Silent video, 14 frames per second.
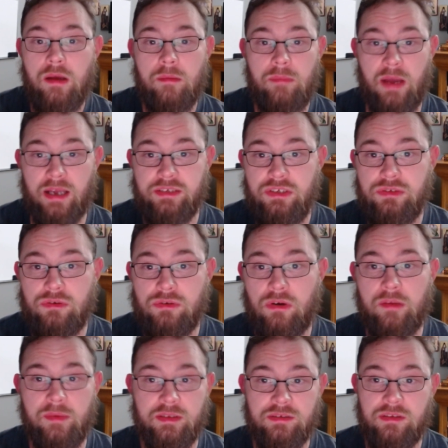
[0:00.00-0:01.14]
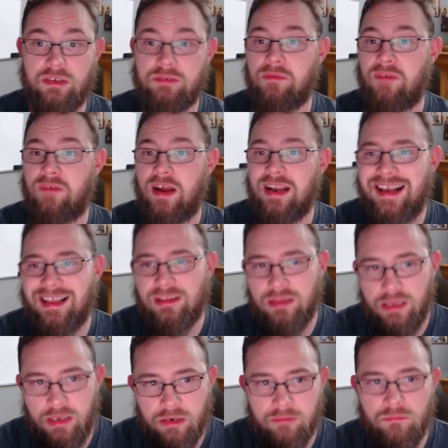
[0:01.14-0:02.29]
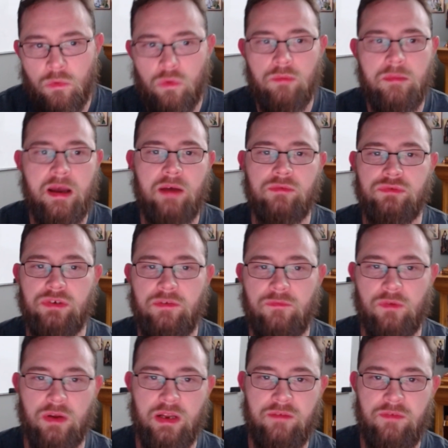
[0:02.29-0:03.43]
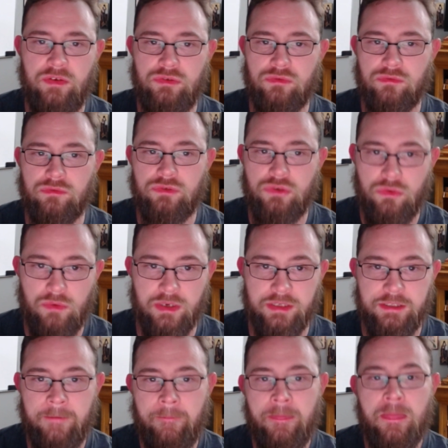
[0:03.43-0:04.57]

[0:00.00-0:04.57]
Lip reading: Bastiat's arguments thus provide a clear moral boundary for individual choice.